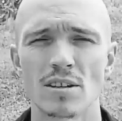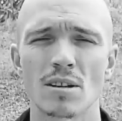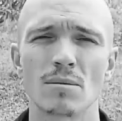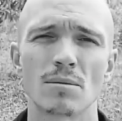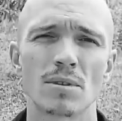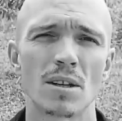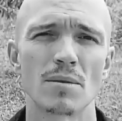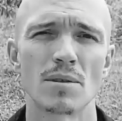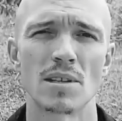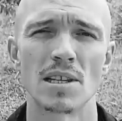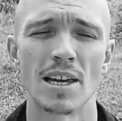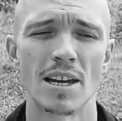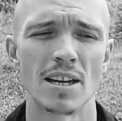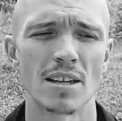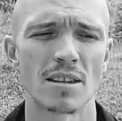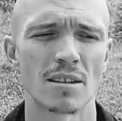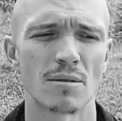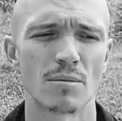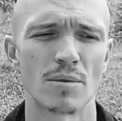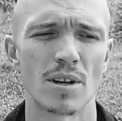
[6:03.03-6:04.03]
sometimes
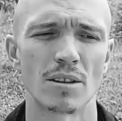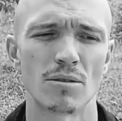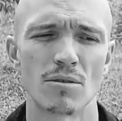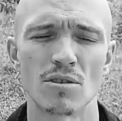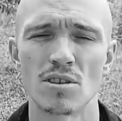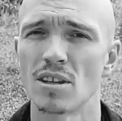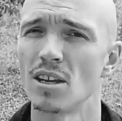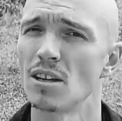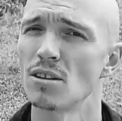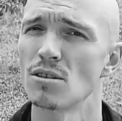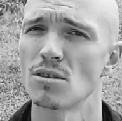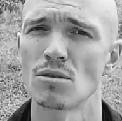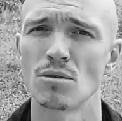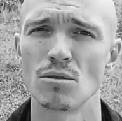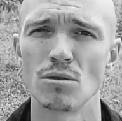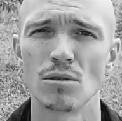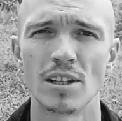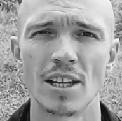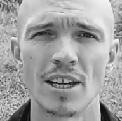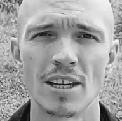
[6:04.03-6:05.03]
late. And we had to stay at
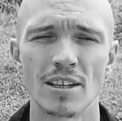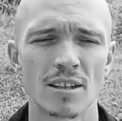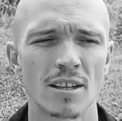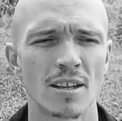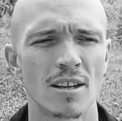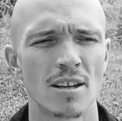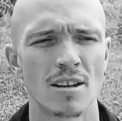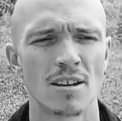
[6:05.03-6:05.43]
school late.